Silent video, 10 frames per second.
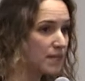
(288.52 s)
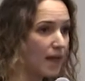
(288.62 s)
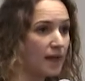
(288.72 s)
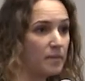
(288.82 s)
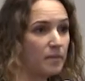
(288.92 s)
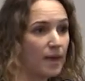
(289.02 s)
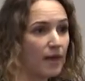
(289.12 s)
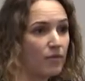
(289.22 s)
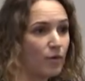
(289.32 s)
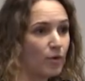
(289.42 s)
time
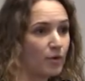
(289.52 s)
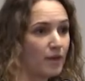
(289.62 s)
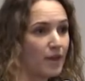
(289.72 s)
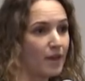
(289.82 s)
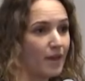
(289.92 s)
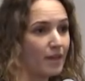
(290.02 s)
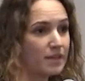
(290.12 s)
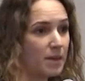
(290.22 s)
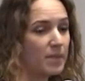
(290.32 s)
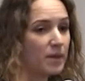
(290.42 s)
I wrote
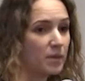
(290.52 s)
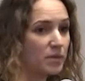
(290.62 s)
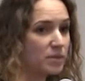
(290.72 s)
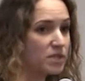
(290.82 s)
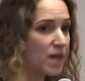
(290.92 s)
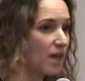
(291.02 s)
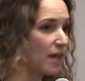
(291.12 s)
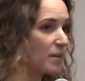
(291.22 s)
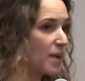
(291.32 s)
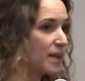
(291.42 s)
something with Michelle,
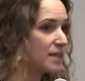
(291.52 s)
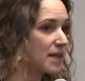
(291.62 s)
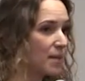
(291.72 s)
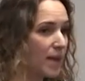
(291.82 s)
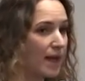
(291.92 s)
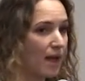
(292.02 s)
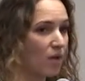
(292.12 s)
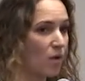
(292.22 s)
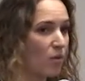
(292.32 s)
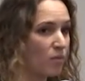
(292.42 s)
and by the time I got
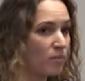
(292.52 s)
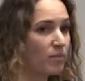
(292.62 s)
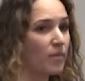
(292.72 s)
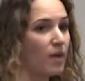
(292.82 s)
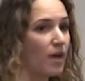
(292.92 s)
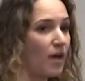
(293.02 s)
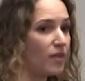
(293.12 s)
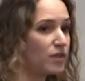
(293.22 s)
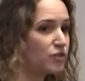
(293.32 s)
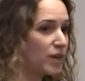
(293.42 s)
home
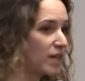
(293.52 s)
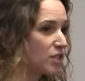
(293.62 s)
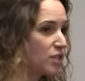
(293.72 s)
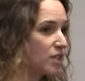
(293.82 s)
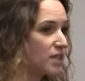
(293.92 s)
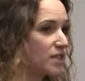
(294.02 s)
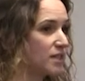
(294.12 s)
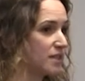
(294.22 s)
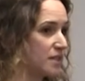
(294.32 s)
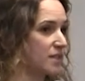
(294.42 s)
on the train, she had
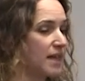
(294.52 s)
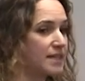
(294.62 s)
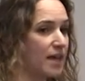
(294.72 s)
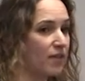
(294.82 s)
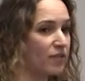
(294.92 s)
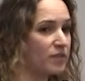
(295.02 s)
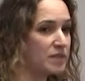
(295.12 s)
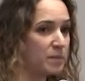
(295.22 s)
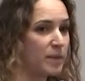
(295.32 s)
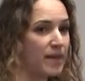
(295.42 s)
sent out
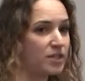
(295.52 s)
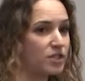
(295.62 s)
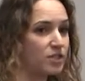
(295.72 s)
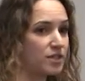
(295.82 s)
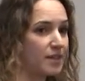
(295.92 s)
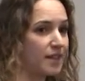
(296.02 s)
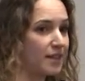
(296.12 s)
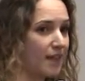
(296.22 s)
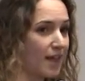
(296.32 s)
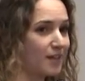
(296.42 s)
15 pages like
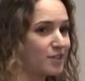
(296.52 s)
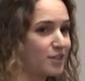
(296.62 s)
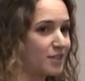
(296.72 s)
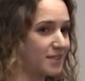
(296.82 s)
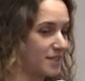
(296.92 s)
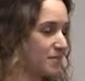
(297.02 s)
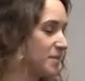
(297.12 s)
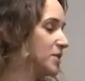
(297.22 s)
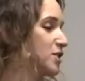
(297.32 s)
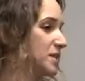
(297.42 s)
that. She's
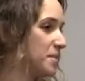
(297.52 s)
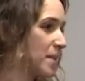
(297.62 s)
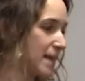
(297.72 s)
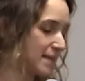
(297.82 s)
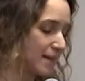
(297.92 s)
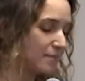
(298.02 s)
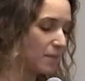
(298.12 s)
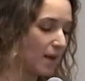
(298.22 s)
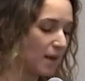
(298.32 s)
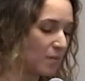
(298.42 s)
she's amazing
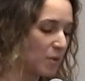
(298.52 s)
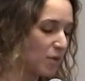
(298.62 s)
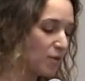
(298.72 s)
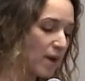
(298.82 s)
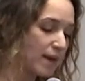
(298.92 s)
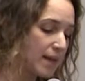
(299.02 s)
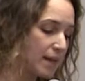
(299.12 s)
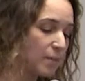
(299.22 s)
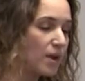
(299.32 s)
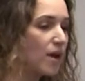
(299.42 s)
um, with her
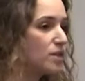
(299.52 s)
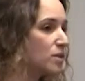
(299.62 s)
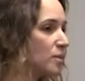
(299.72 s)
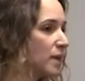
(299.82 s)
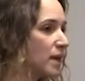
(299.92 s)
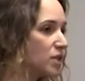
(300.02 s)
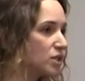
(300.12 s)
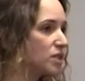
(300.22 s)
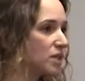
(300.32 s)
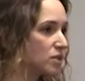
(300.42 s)
writing, but also because
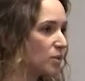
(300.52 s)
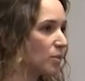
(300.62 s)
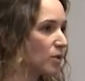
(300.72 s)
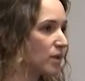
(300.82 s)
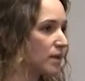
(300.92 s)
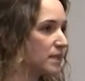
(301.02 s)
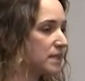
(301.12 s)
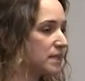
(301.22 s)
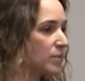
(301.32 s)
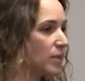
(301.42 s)
she does her work in this
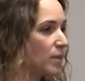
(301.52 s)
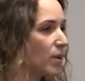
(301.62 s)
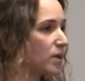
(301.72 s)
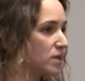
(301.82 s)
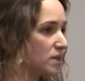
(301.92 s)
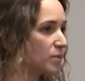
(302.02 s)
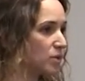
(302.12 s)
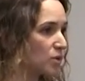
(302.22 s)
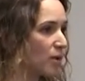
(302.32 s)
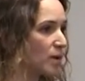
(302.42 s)
deeply
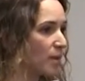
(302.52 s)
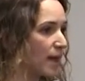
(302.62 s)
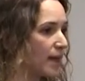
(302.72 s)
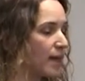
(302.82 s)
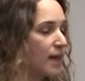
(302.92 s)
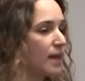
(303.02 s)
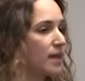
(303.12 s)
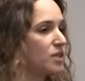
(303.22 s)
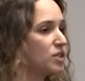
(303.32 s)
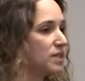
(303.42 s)
participatory way,
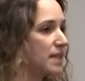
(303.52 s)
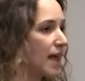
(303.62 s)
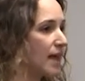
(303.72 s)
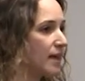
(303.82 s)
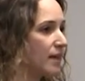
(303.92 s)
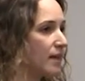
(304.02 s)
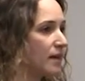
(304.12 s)
she's had